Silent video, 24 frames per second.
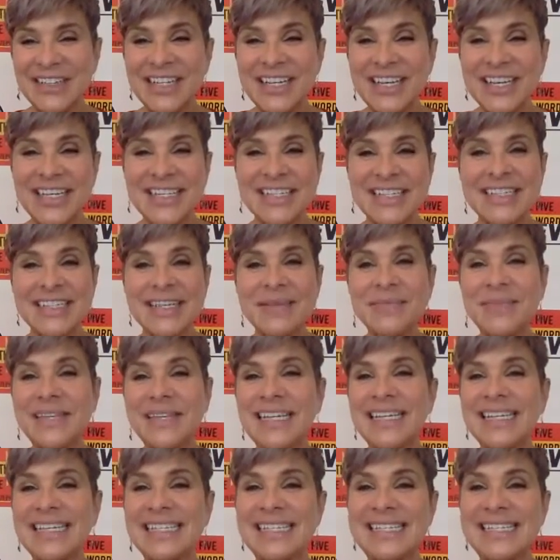
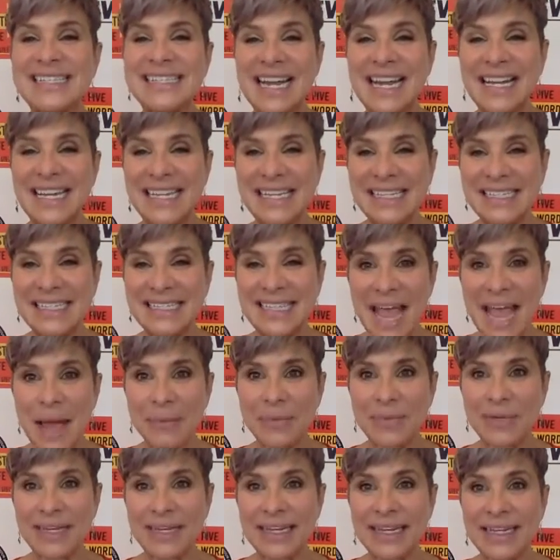Something exciting is
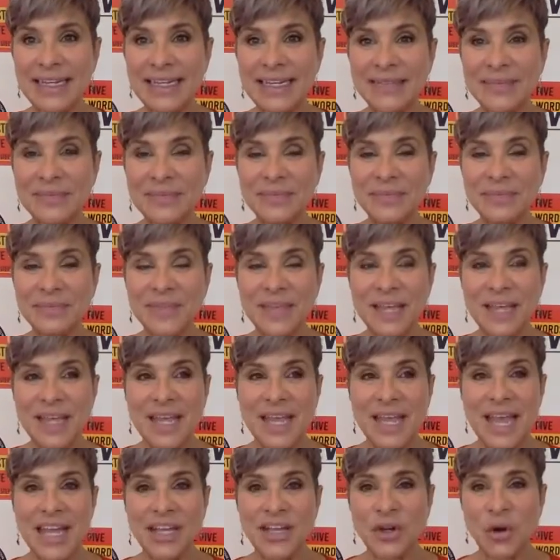happening
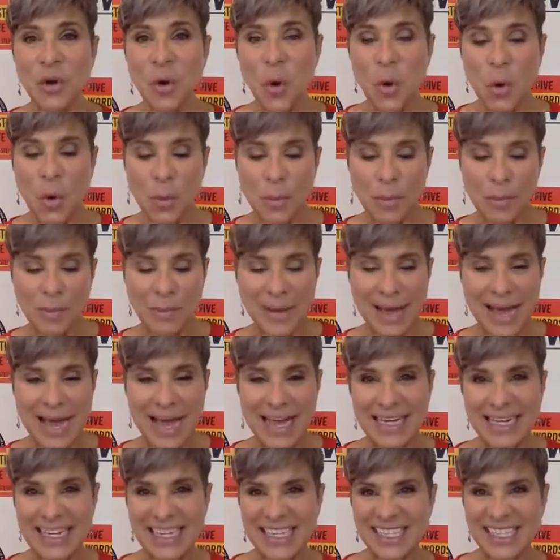and your whole
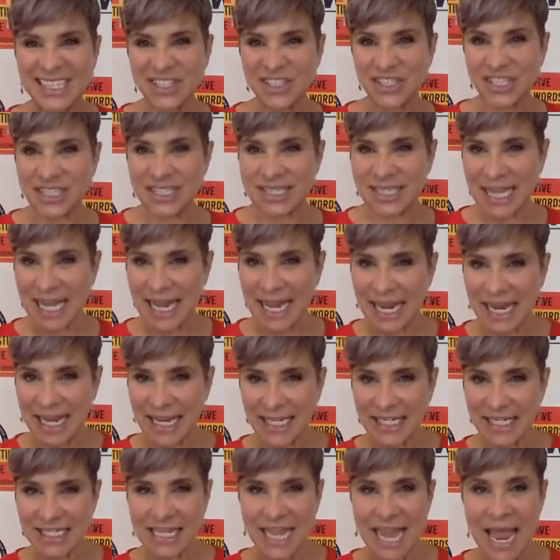body is just like,
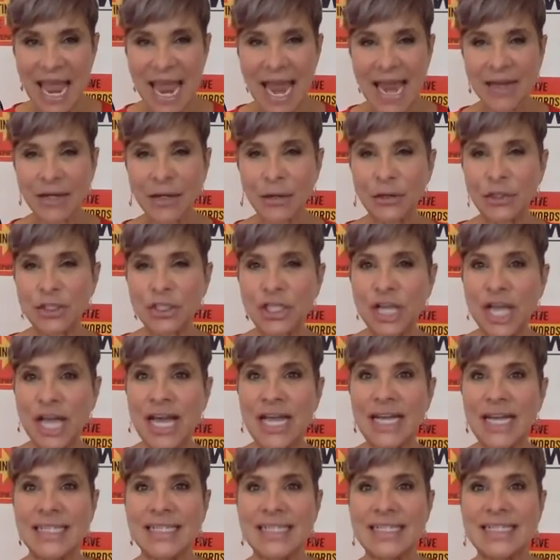
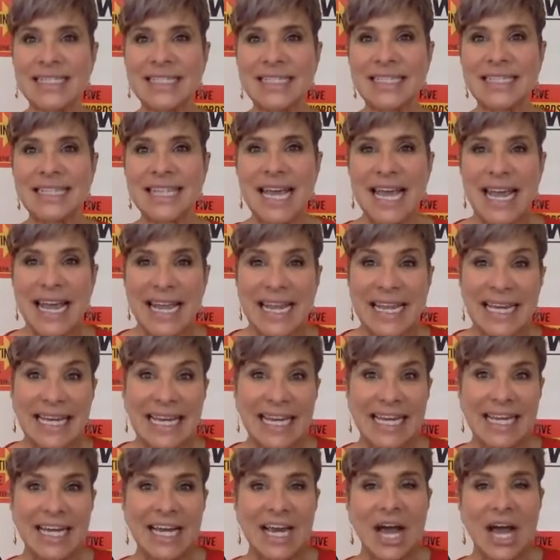energized and like
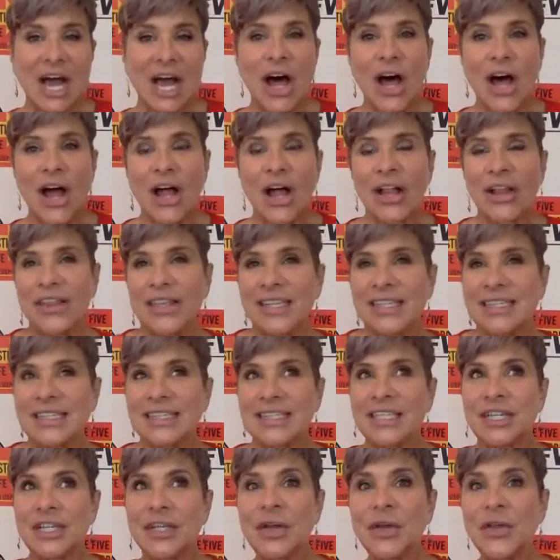all this,
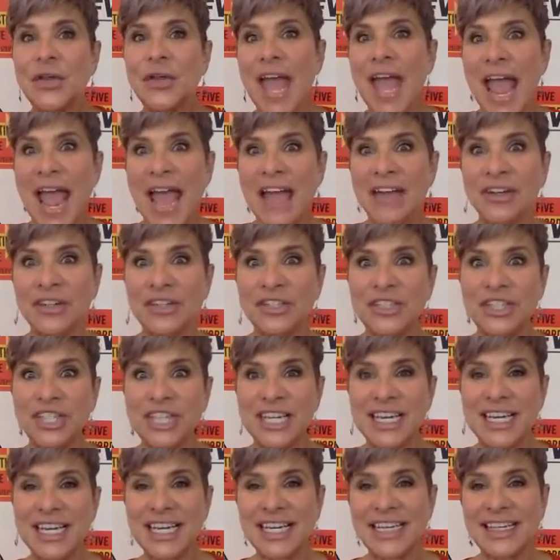you know, that
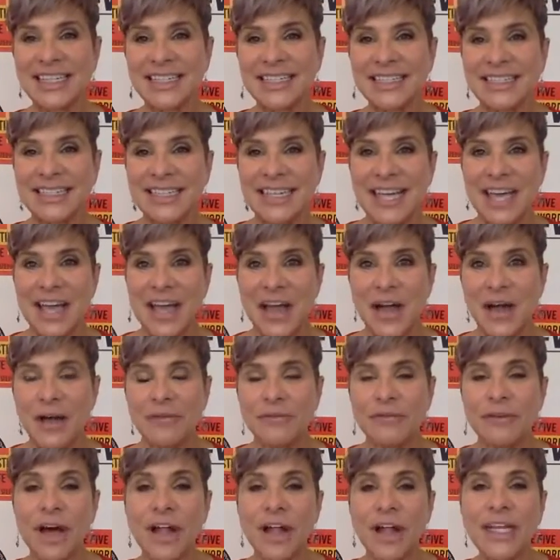energy,
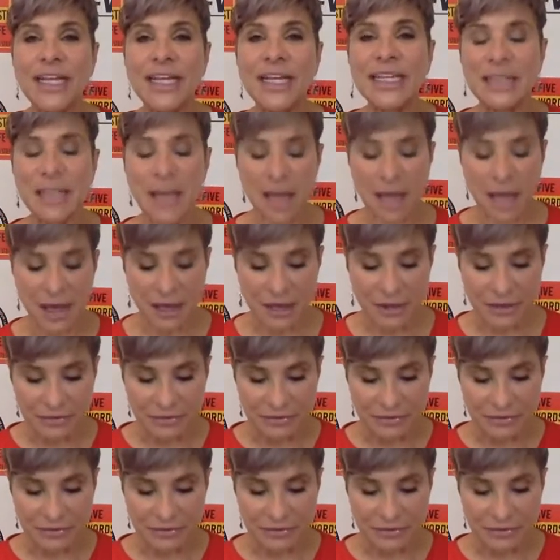falling in love,